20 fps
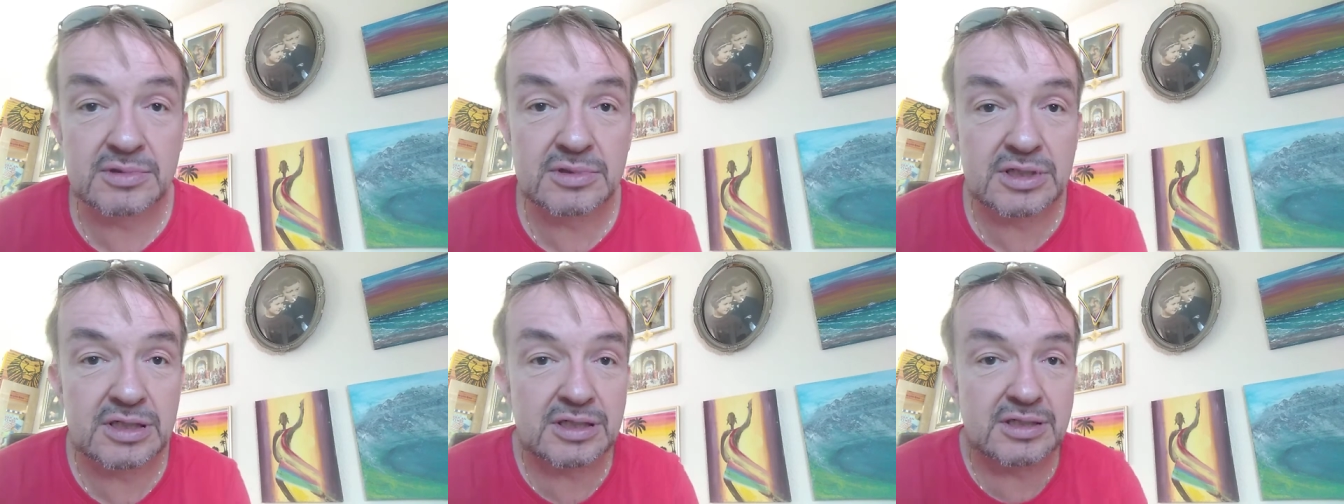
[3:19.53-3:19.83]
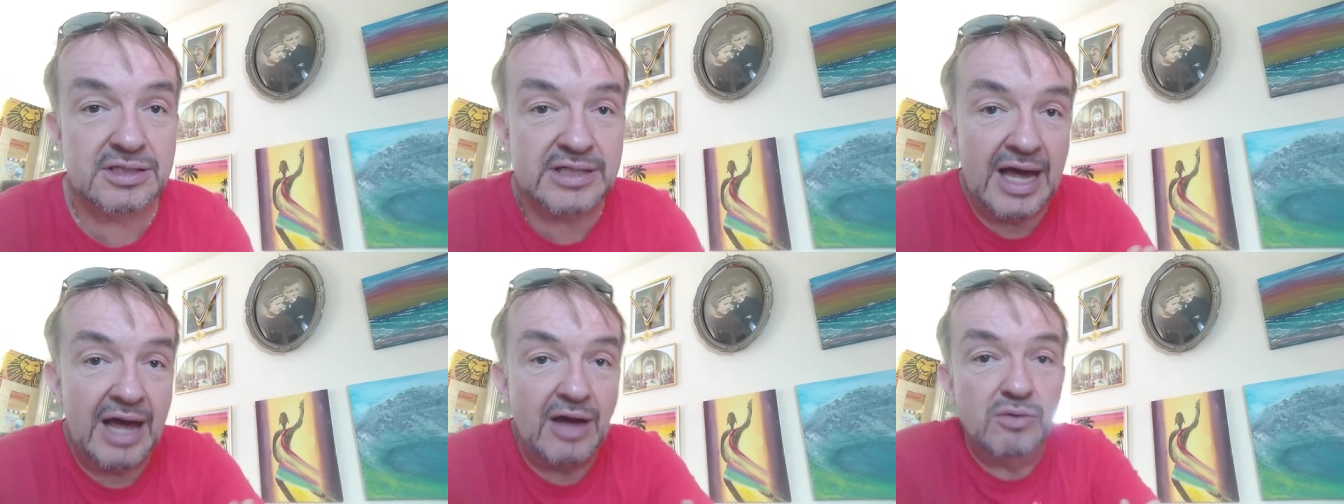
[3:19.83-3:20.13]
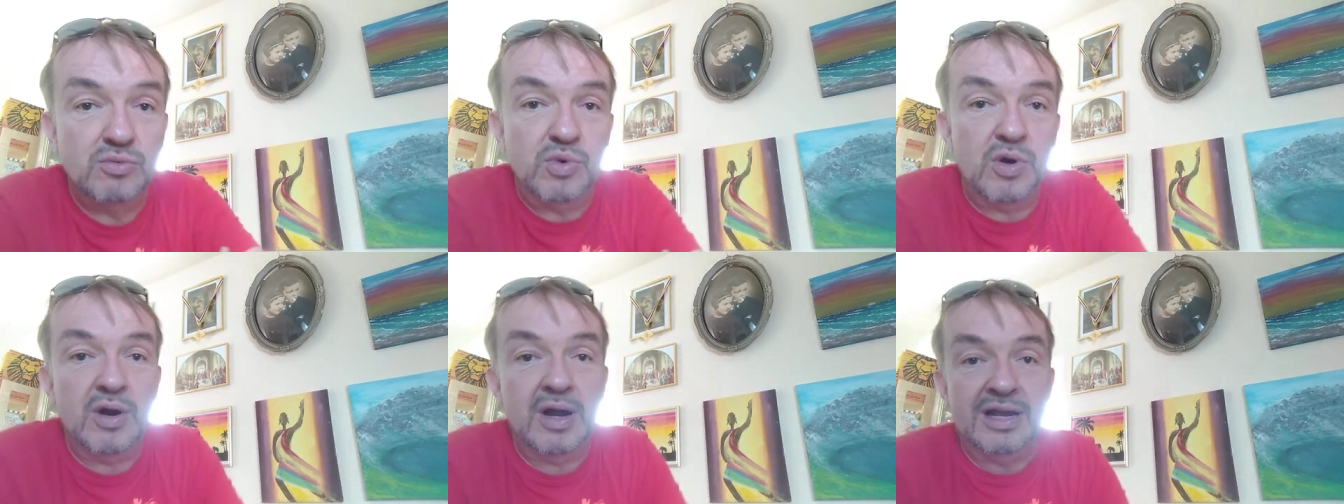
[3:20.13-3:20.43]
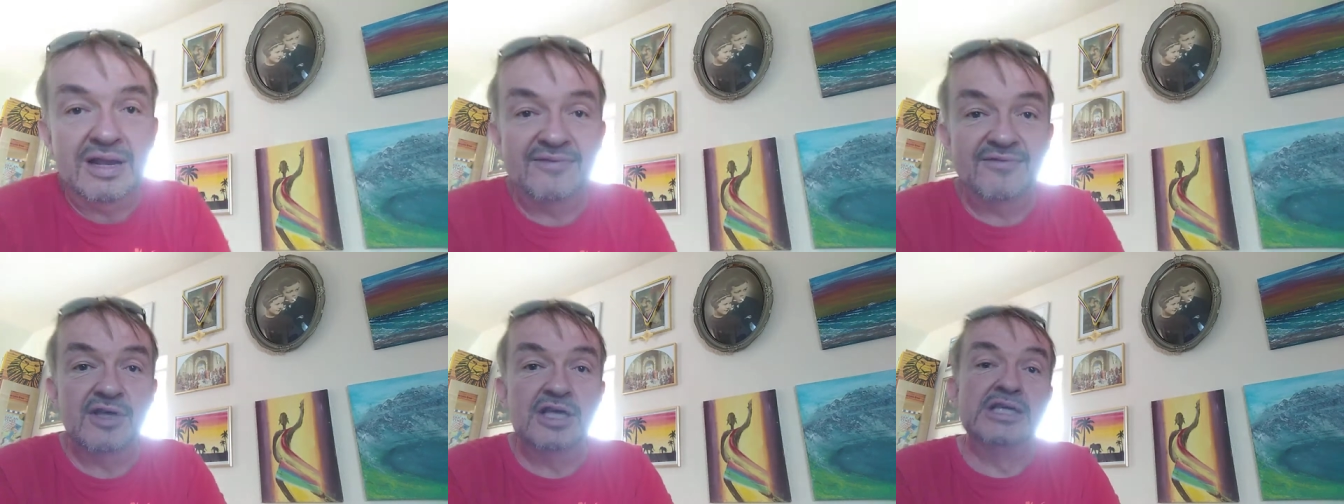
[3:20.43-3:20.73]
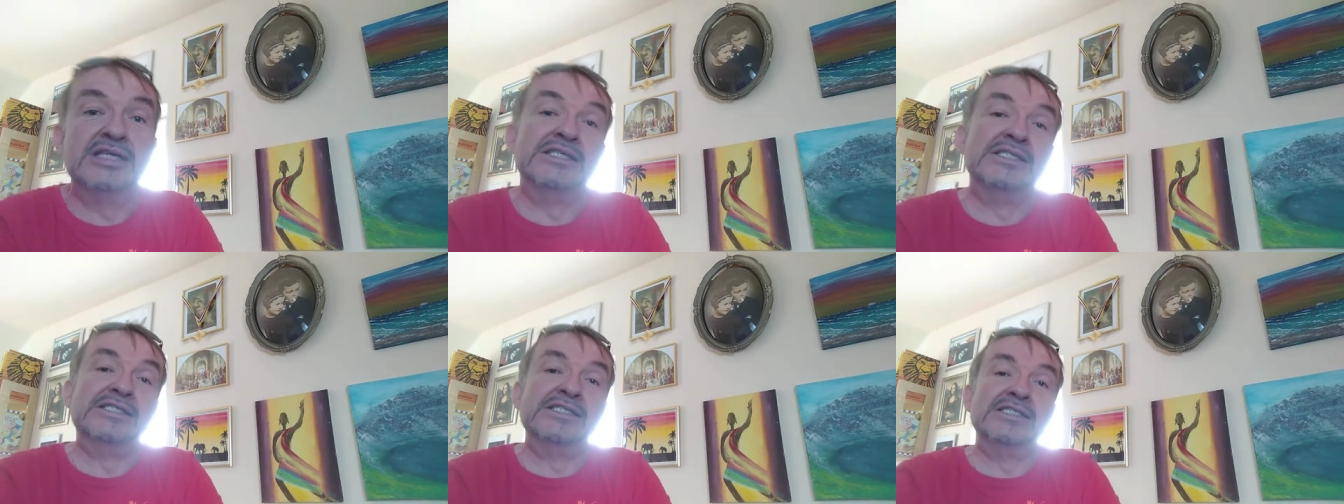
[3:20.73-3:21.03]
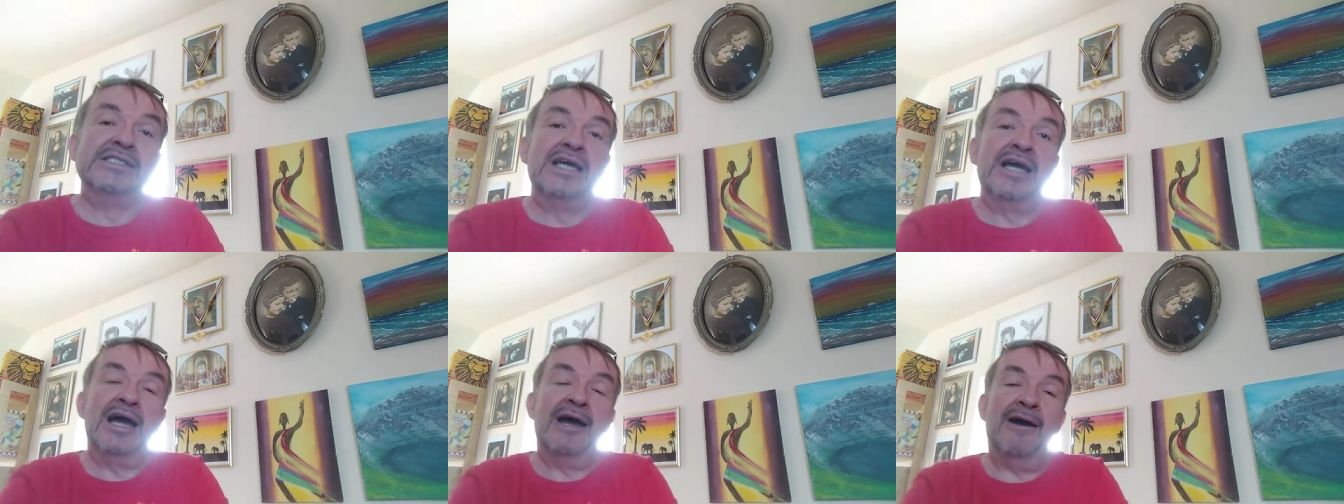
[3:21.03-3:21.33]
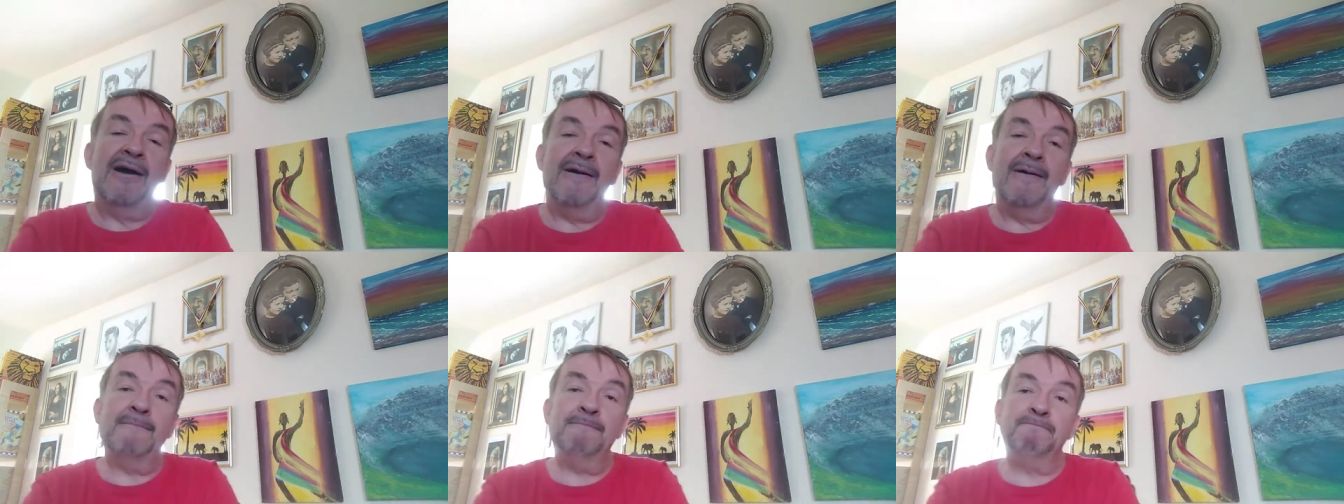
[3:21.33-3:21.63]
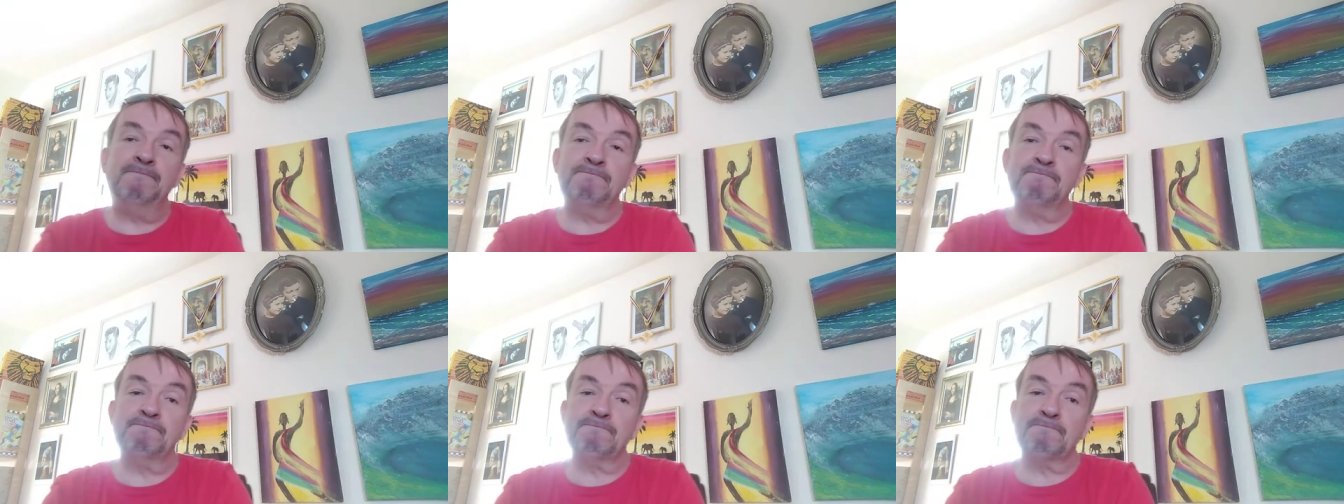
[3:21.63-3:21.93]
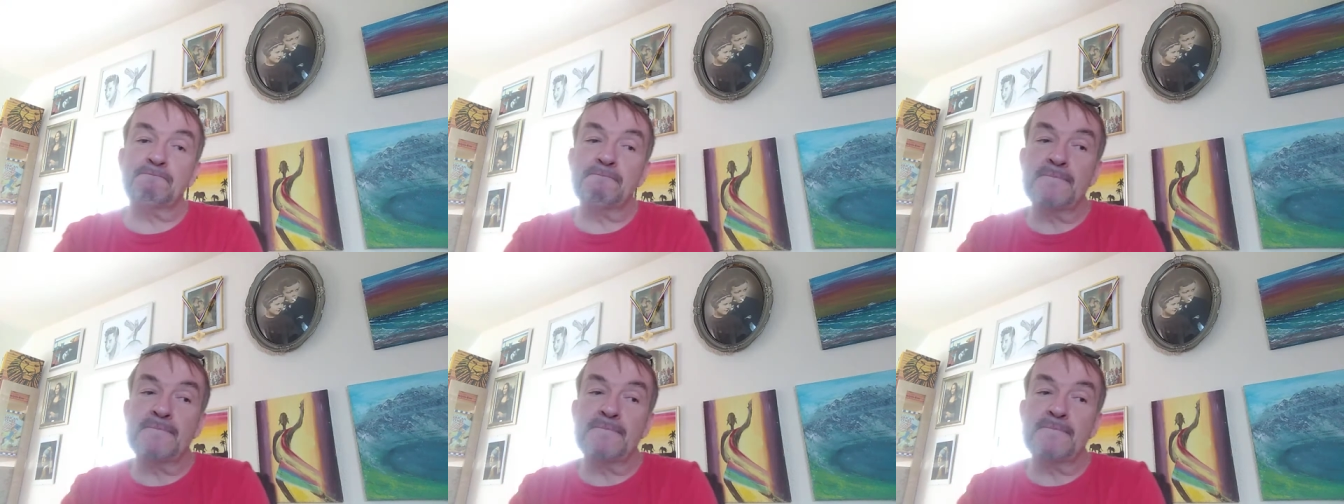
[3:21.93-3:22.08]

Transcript: uh, town where I live. Um,